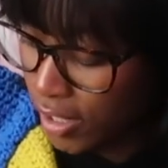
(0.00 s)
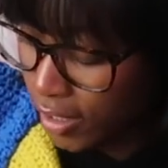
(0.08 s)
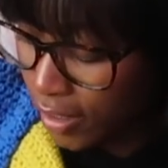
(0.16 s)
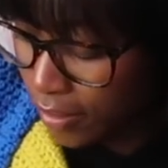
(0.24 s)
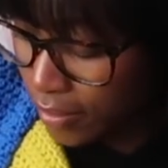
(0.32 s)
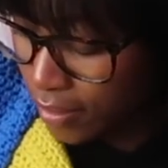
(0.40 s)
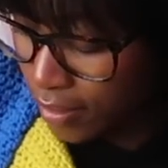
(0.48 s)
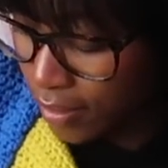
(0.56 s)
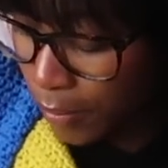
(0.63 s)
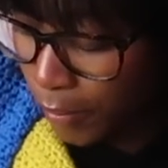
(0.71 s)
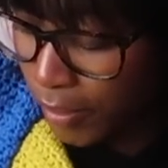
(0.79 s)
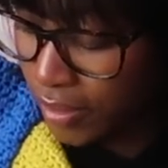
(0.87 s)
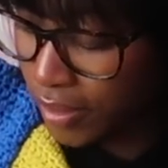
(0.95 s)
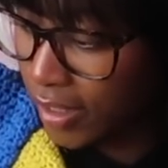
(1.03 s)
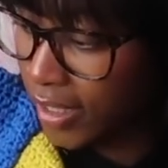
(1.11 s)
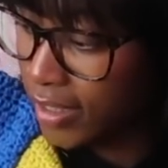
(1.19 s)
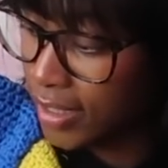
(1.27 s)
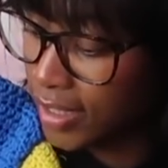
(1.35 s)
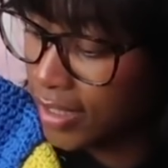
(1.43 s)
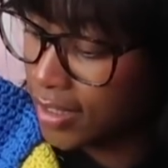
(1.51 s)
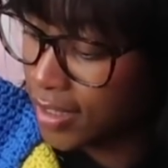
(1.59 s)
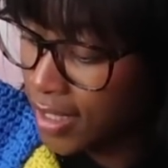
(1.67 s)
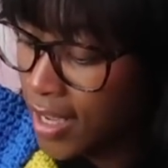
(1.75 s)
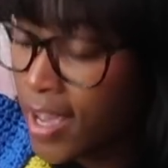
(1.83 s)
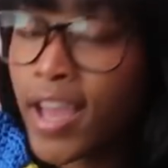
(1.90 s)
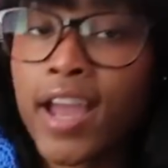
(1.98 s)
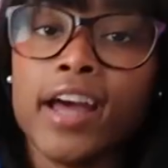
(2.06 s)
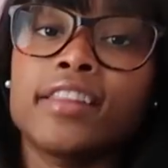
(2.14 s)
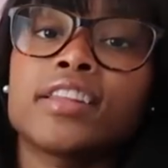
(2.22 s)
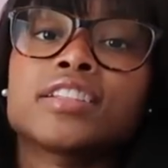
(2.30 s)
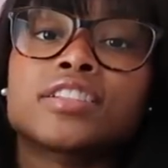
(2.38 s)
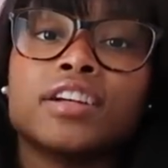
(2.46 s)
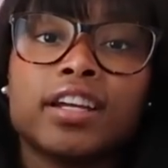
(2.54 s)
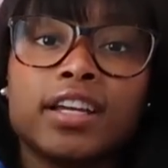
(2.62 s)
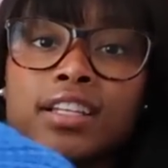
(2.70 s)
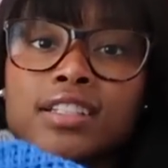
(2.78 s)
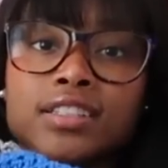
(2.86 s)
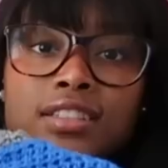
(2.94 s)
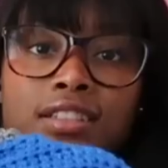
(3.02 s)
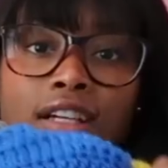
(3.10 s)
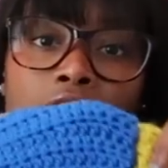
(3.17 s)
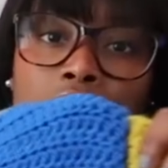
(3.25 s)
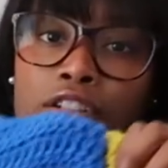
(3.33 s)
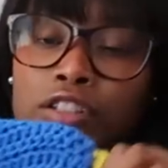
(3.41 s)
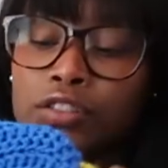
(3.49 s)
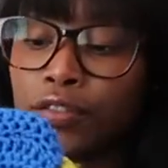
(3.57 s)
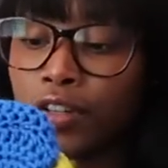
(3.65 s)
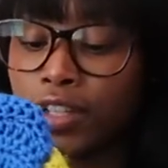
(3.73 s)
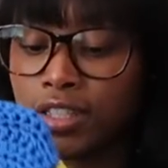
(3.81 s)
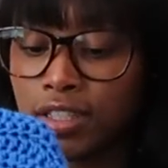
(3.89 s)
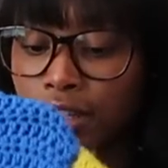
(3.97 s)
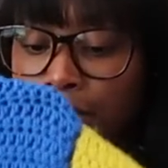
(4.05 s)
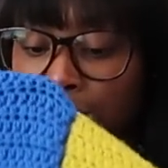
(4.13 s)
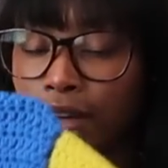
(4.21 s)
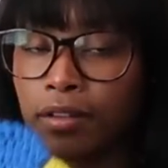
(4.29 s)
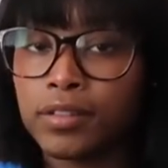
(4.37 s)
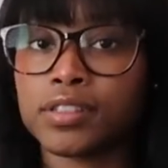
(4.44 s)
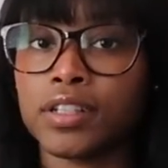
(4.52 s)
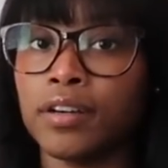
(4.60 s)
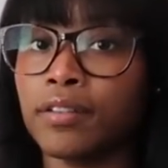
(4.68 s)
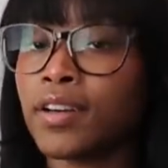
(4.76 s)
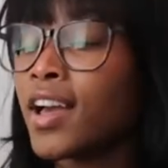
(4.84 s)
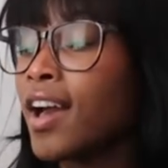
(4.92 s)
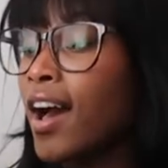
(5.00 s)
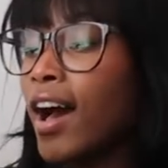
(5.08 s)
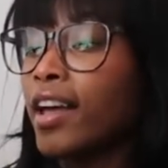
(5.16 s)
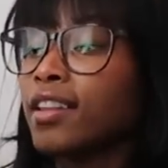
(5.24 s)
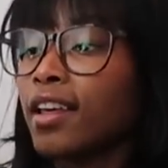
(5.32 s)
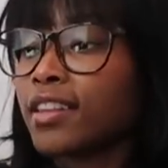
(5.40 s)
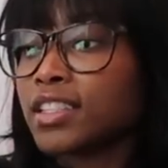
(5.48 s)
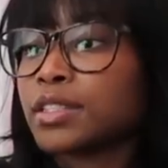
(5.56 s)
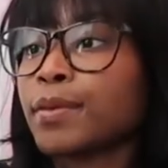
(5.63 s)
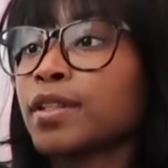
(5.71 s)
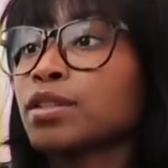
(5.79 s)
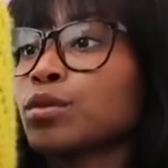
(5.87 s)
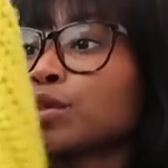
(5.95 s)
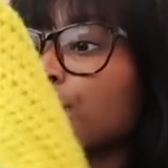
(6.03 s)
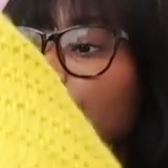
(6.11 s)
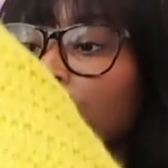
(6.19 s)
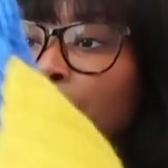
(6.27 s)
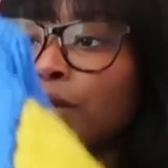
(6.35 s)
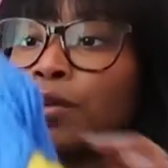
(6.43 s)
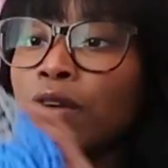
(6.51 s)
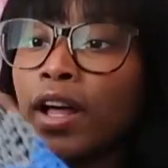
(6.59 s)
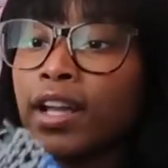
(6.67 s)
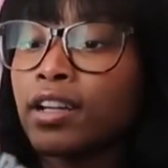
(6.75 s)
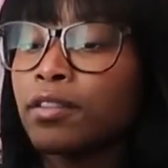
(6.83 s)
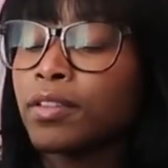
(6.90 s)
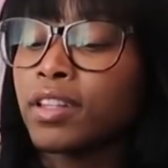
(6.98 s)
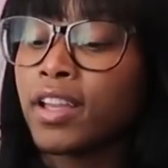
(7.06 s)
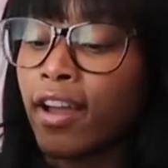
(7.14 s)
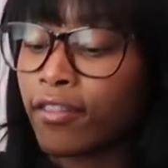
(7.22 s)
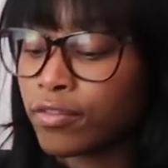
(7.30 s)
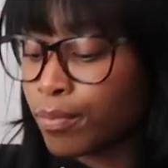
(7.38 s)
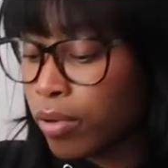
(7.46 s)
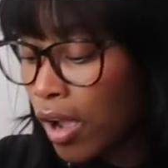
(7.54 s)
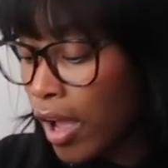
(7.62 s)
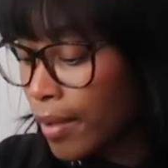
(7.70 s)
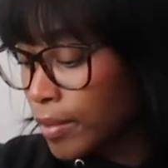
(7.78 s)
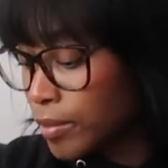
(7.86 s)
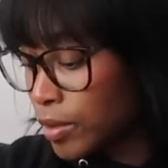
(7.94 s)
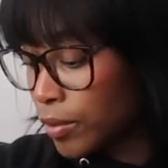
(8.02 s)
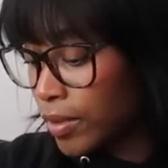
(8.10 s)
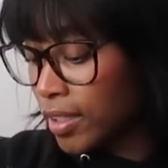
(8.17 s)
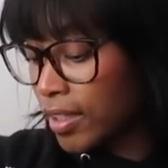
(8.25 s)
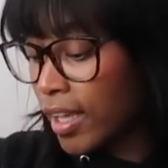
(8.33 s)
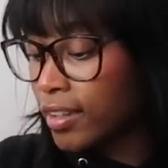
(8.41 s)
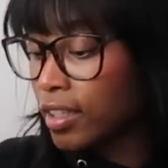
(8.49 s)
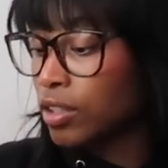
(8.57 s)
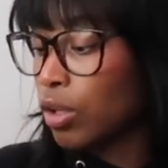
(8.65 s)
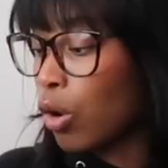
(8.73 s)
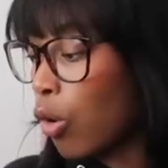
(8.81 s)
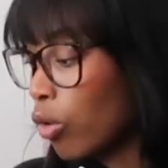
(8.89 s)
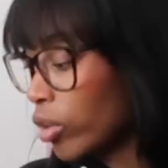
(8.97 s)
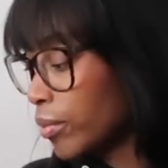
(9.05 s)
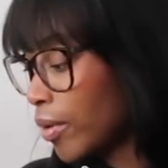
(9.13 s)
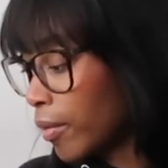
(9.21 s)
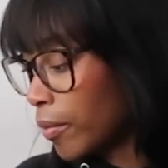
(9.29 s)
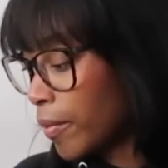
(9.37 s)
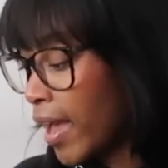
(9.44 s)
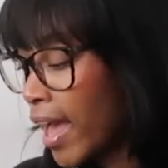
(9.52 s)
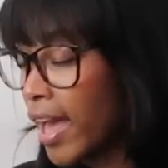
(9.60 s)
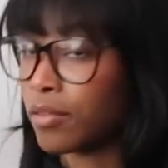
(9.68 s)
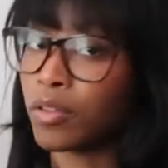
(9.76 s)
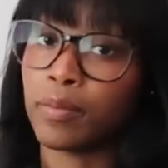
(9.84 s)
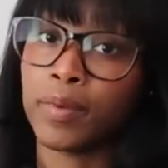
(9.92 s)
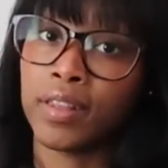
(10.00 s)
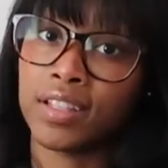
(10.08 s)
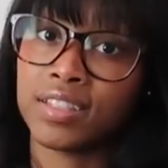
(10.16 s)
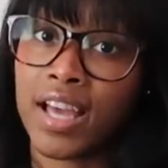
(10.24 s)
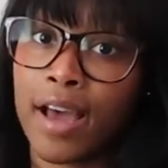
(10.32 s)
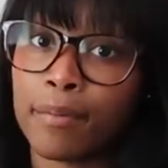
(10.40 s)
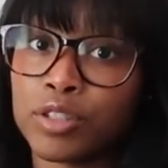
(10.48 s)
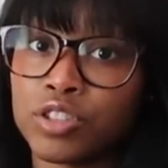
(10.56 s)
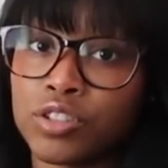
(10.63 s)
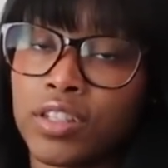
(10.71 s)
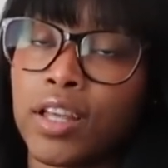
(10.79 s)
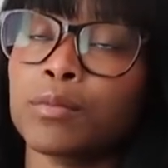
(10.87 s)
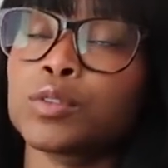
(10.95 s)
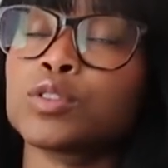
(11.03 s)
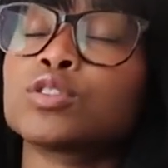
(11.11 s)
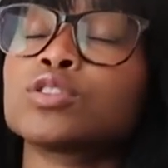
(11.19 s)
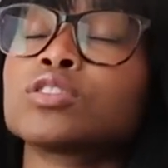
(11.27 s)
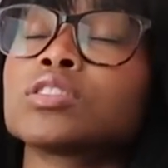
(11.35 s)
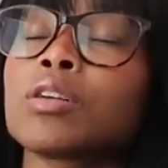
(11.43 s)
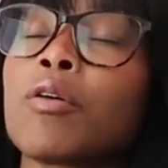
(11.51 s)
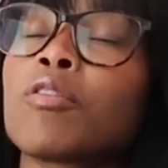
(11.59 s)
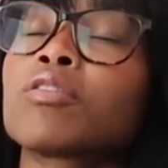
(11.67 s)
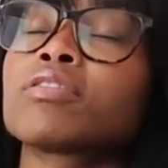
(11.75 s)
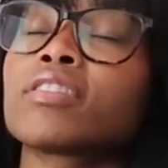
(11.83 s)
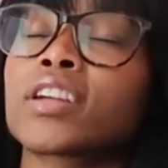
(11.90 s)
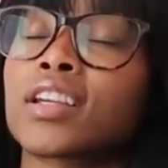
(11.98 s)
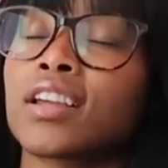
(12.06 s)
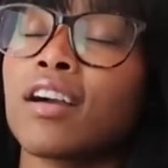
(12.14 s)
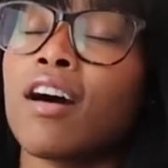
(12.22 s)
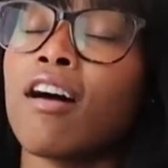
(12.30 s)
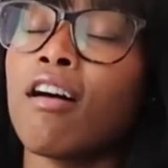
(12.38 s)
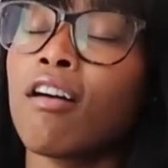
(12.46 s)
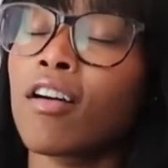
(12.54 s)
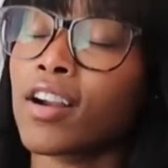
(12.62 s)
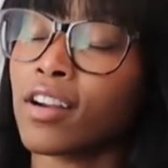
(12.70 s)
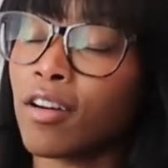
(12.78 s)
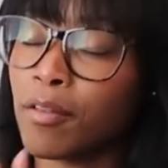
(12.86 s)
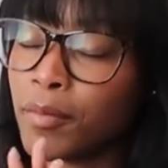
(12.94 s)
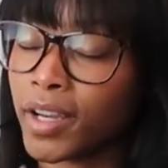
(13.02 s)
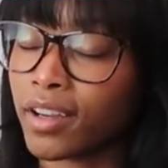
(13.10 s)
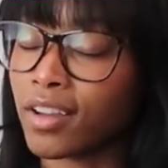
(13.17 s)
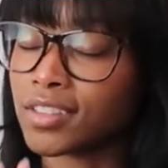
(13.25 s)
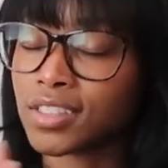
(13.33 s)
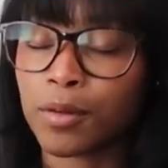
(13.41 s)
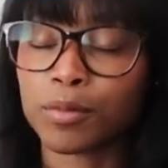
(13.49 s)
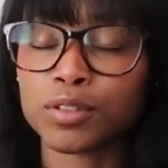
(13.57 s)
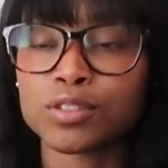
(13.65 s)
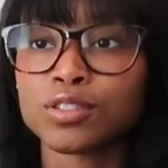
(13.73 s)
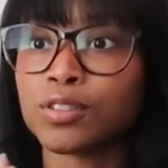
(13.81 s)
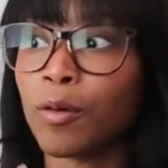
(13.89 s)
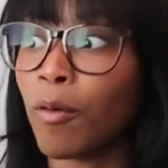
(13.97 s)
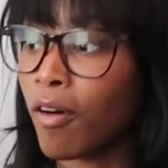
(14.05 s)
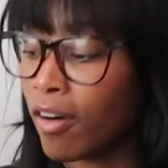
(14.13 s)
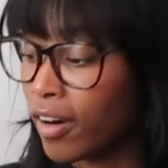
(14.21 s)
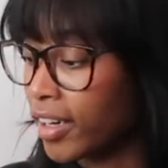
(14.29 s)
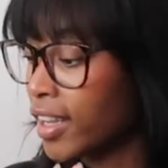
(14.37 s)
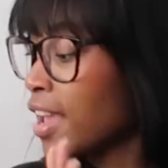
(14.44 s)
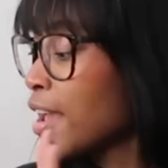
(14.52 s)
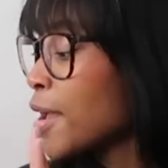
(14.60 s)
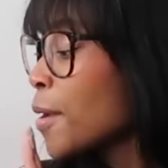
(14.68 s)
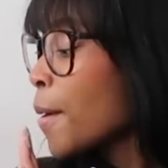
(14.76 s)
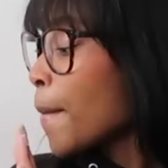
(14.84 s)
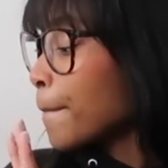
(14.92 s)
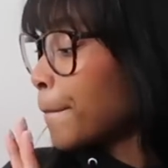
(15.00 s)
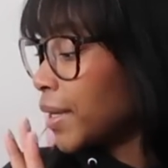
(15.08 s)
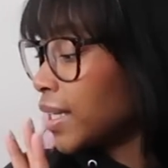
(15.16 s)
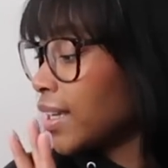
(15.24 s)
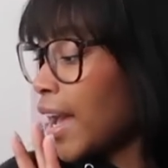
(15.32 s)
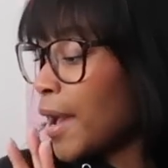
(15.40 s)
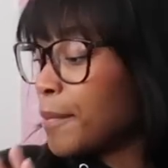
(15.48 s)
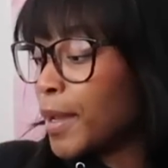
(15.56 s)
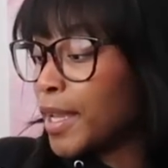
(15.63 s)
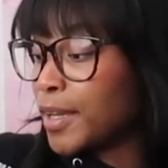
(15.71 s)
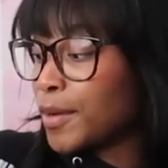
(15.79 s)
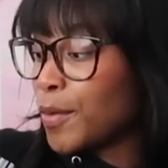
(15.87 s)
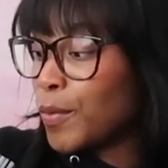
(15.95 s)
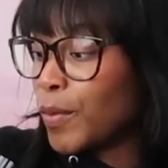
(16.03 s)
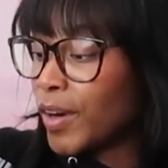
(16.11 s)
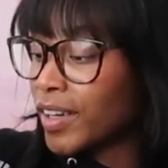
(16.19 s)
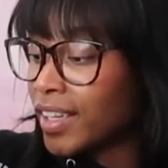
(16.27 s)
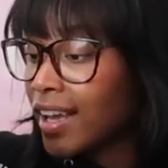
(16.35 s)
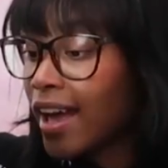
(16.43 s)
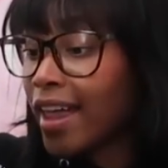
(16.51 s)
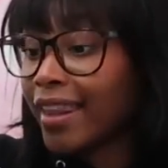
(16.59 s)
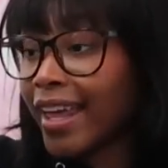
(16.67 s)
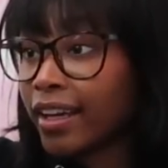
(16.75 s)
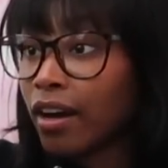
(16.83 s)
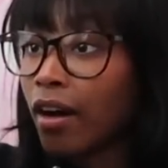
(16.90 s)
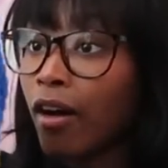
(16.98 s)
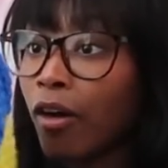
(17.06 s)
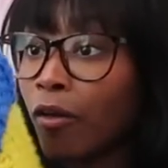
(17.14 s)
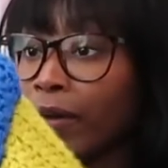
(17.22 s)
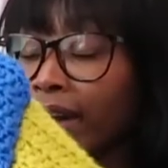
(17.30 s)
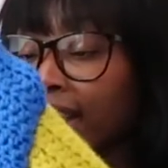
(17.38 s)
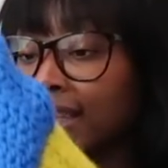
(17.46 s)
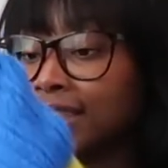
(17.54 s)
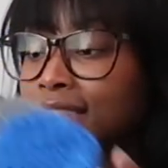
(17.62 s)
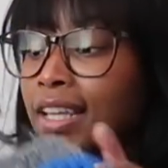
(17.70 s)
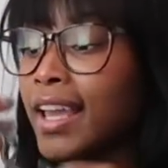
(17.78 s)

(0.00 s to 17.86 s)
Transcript: It goes, the words are like this, and these are his colors for his logo. So I thought this piece was pretty cool. I didn't really have problems with it. I think the only problem I had would be the tapestry. That was so freaking hard. Oh my gosh, that was so hard, but I made it work like always.